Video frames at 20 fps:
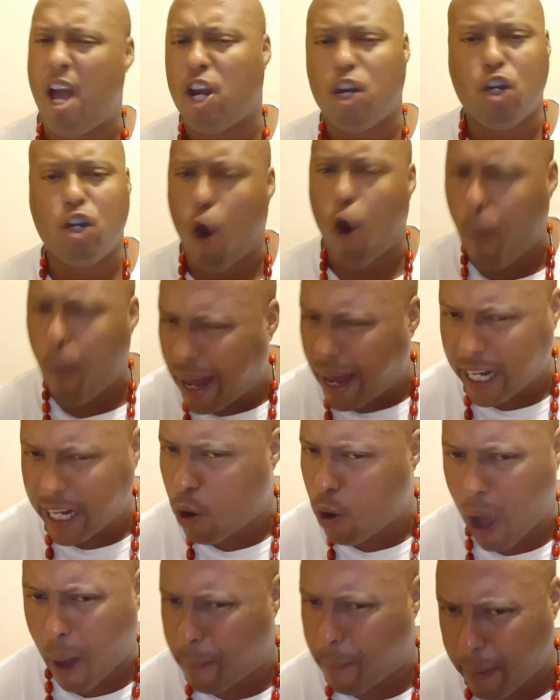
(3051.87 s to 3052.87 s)
Nobody
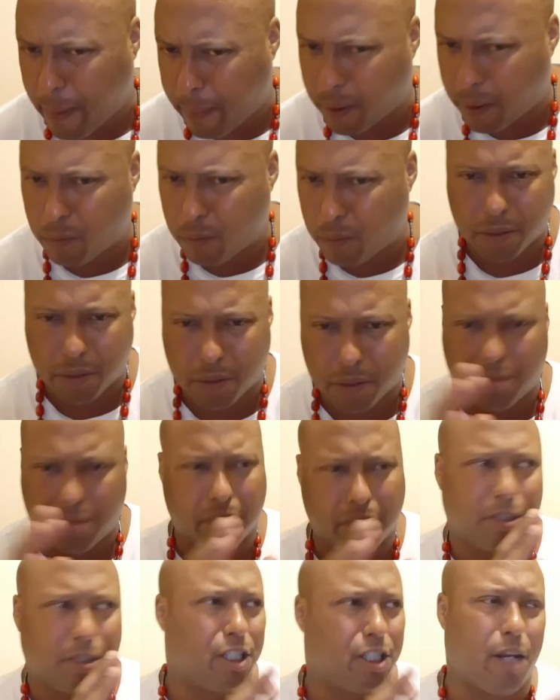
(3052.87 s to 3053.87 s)
knew how Pippen was
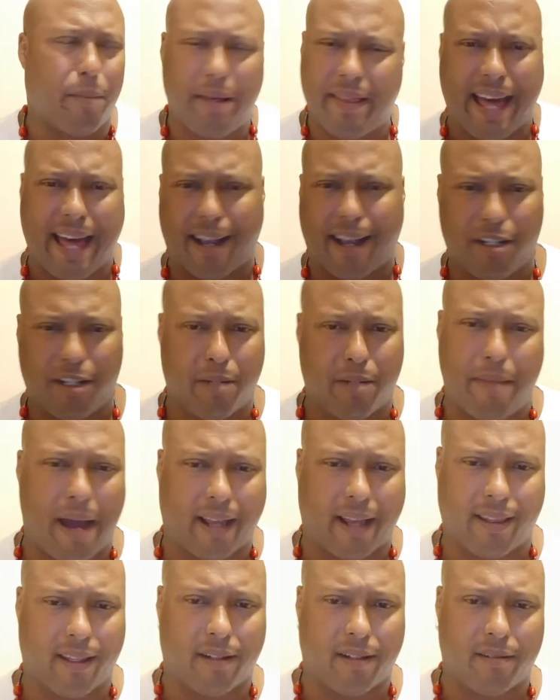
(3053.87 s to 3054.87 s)
going to be that good back
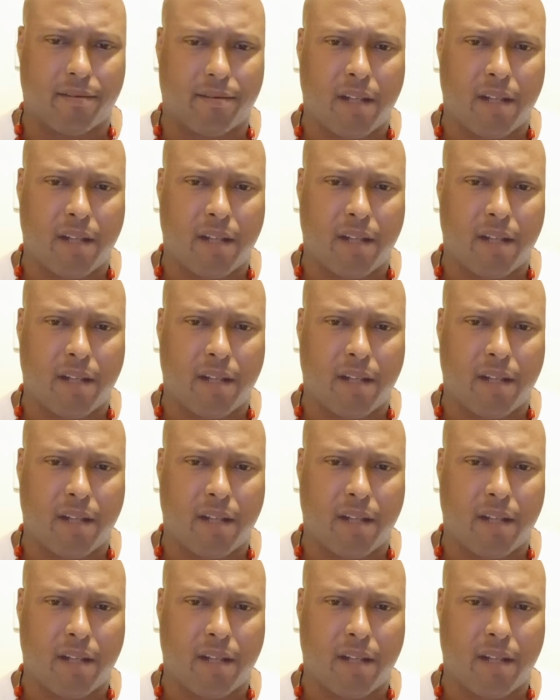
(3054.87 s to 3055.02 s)
then.